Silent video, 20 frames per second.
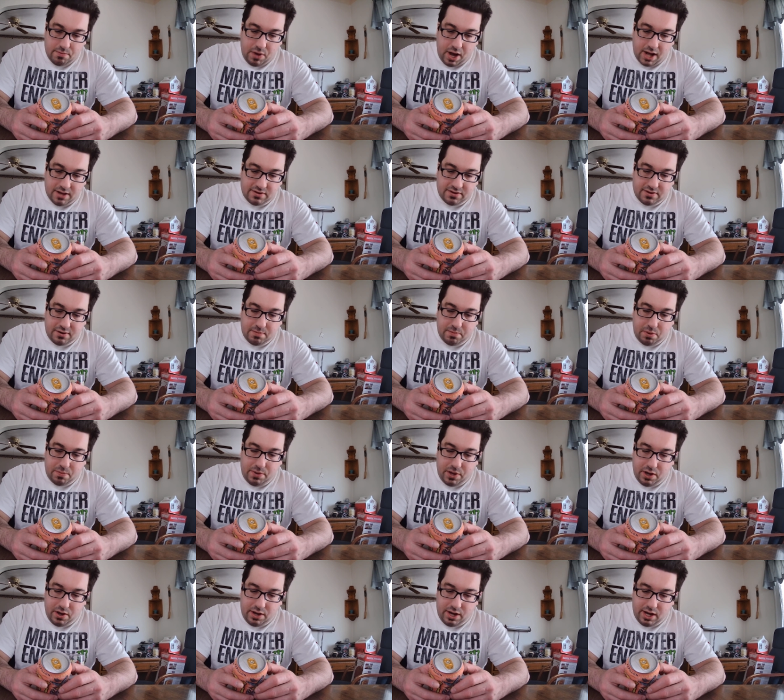Monster
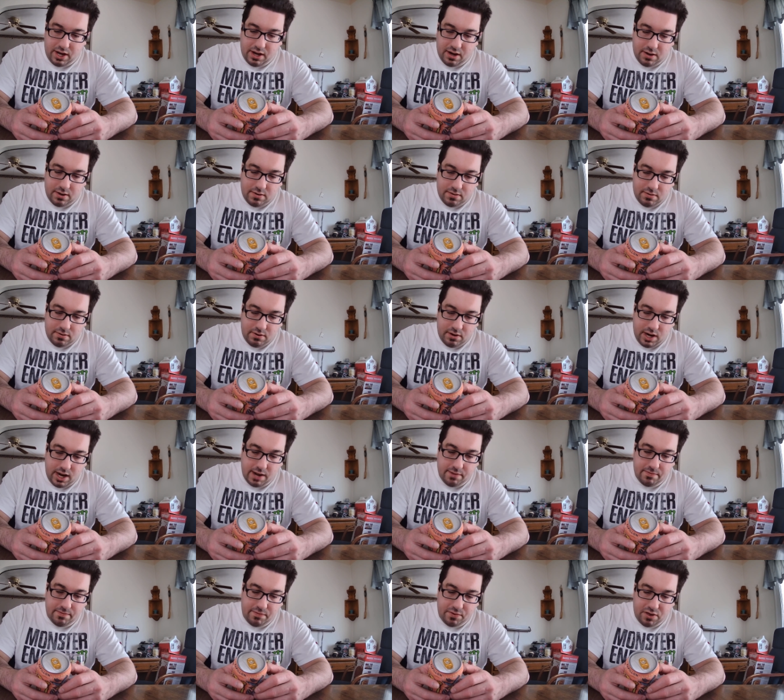Papillion,
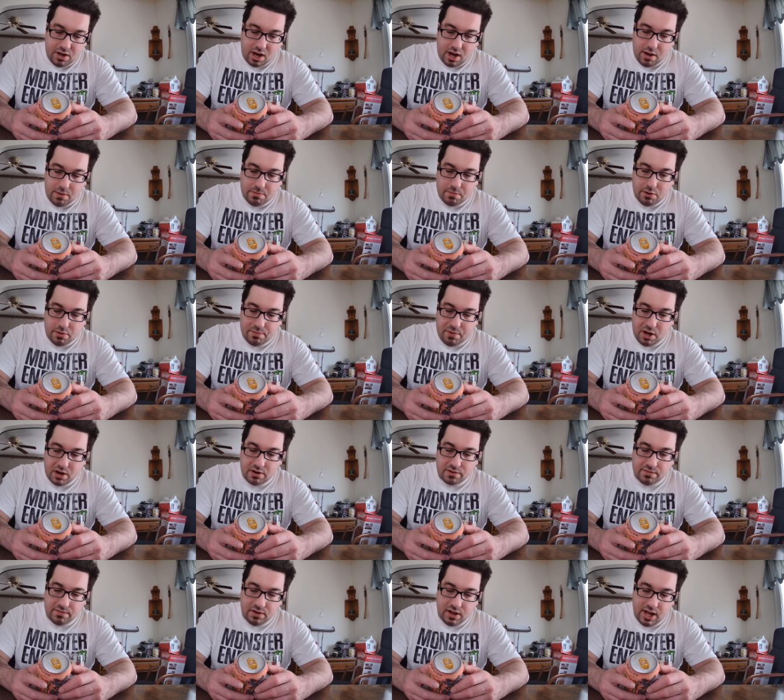named for the humble
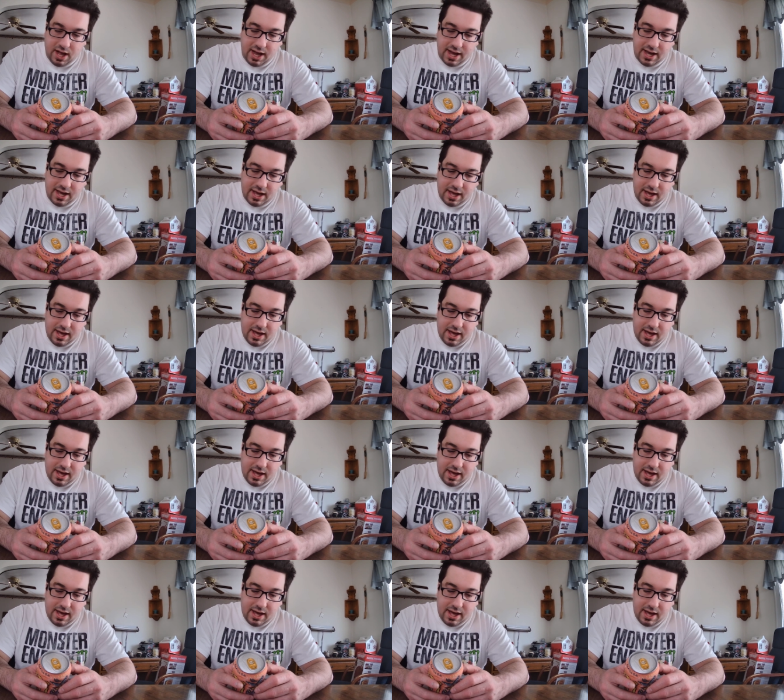butterfly,